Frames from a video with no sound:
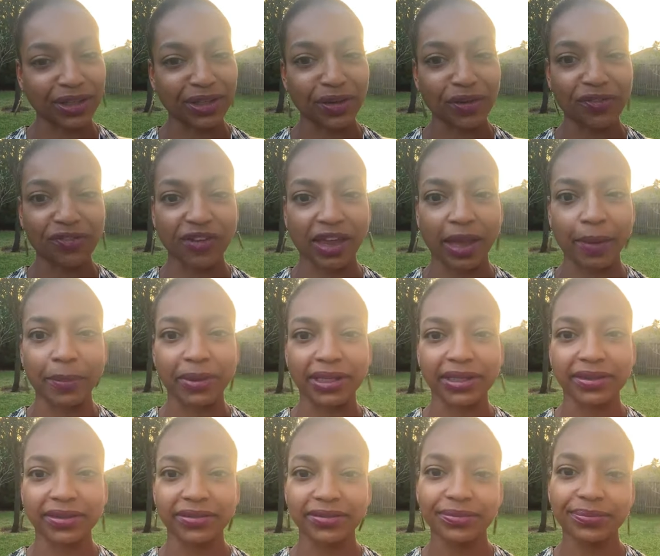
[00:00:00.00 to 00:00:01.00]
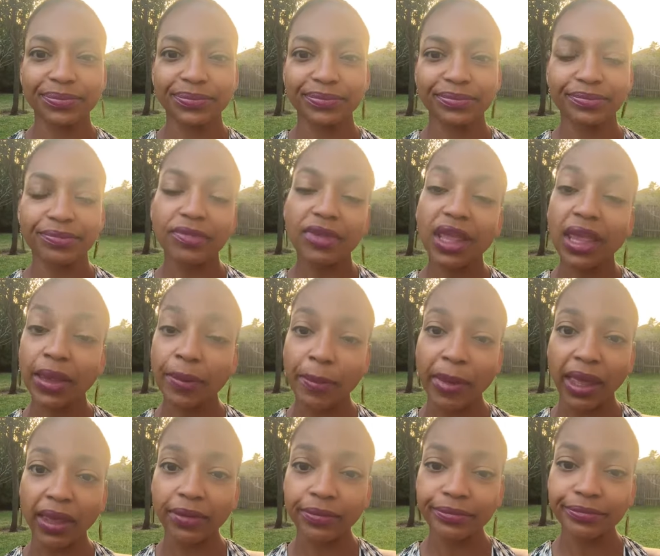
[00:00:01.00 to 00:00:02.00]
and your family.
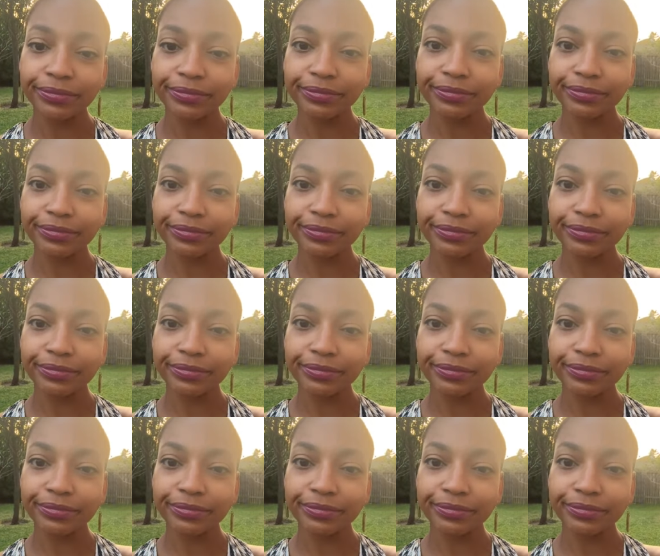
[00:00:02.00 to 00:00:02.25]
Amen.